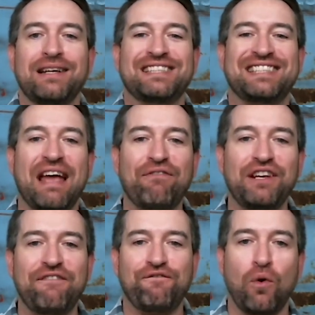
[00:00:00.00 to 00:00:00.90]

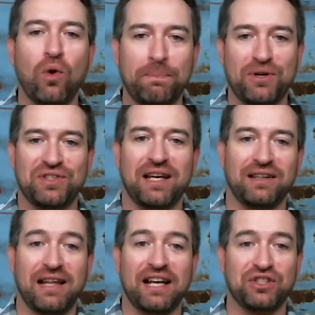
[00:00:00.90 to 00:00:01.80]

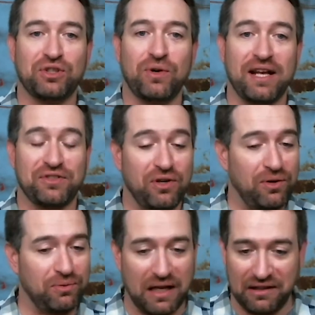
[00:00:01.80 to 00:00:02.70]
74% less stress.
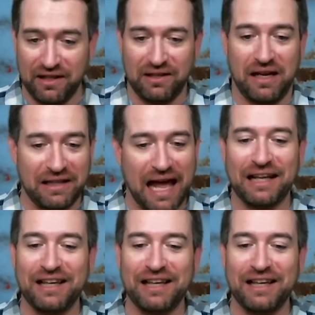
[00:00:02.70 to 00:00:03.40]
So a, li- a lot